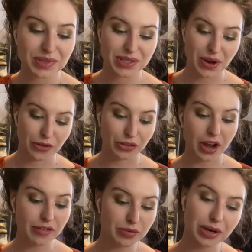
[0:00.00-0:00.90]
So if you
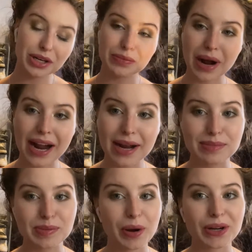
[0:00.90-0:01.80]
ever wonder why I'm
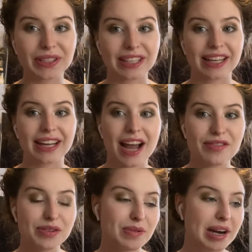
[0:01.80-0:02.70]
sparkling
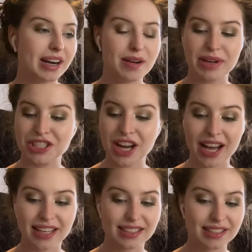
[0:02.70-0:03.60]
everywhere on my
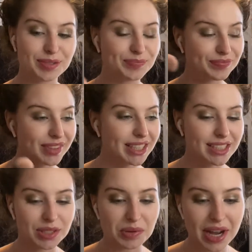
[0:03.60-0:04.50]
chest, this
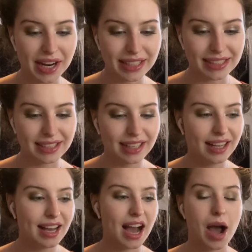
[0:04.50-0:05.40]
is why.
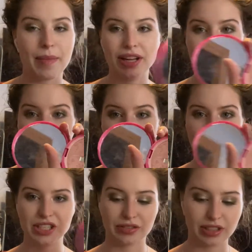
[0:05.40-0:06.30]
Um, I just use my
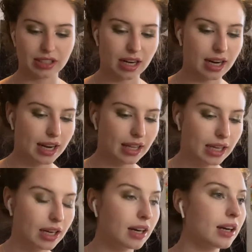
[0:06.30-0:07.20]
Jeffree Star
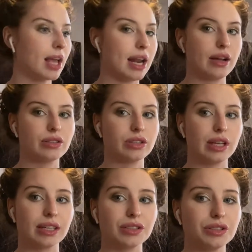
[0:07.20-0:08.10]
highlighter. And I also
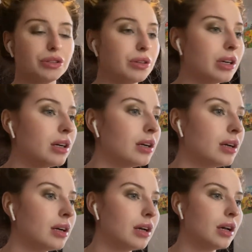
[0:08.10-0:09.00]
like to
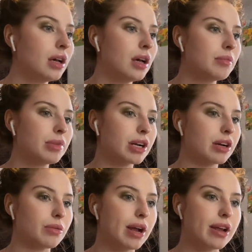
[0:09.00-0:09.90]
put it
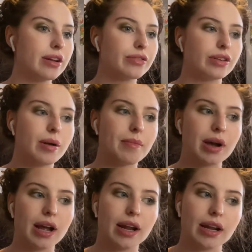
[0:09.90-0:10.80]
away from
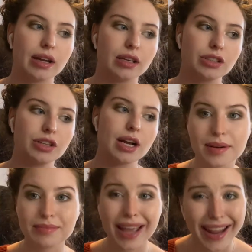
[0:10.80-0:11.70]
my dress
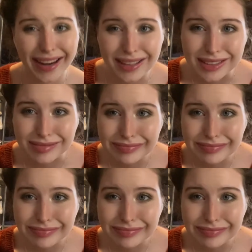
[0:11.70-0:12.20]
my hair.